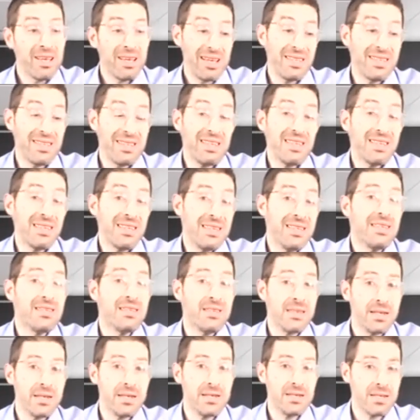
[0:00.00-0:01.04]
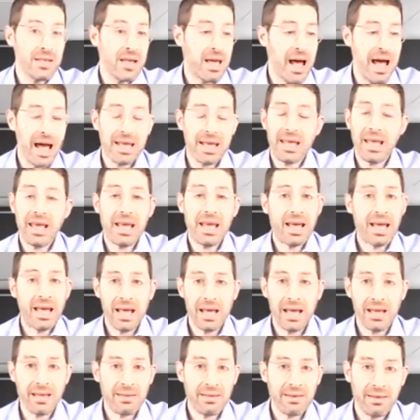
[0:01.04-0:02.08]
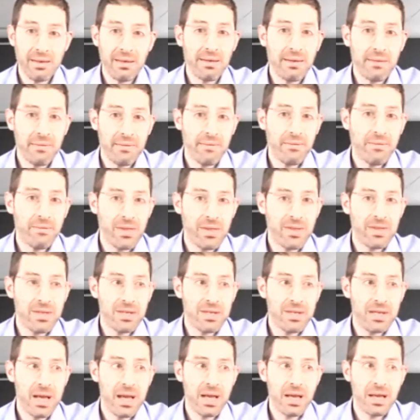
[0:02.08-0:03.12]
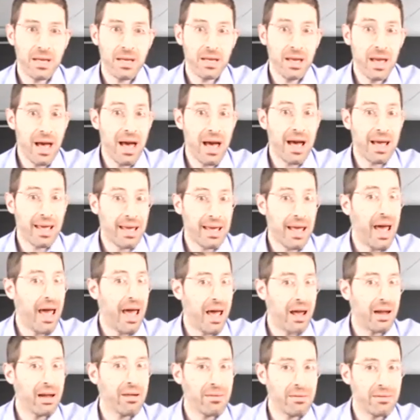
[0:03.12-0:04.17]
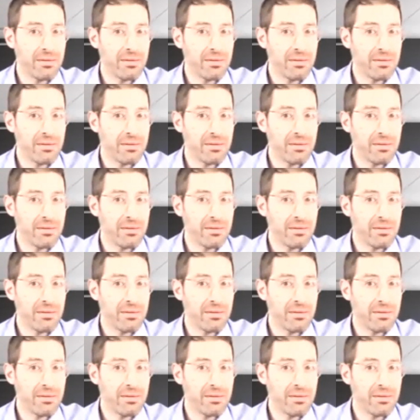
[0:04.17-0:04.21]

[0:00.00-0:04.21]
It's easy to say, I can't, than to say, yeah, I can.